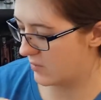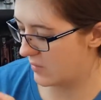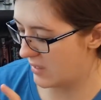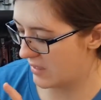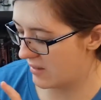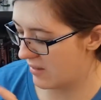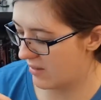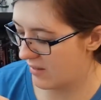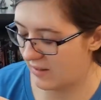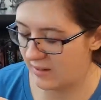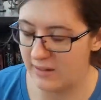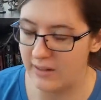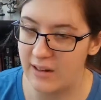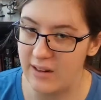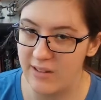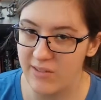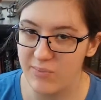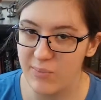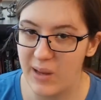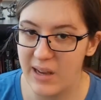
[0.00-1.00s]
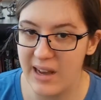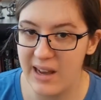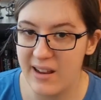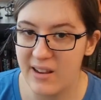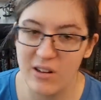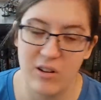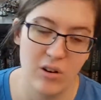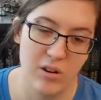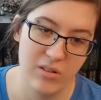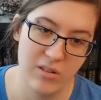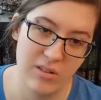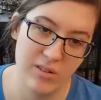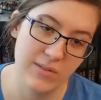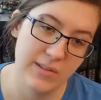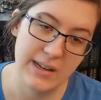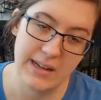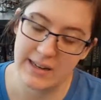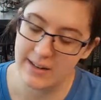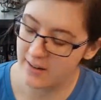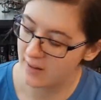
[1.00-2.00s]
read The Subtle Knife, but I could also
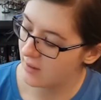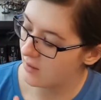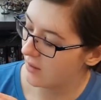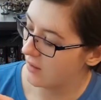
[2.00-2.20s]
read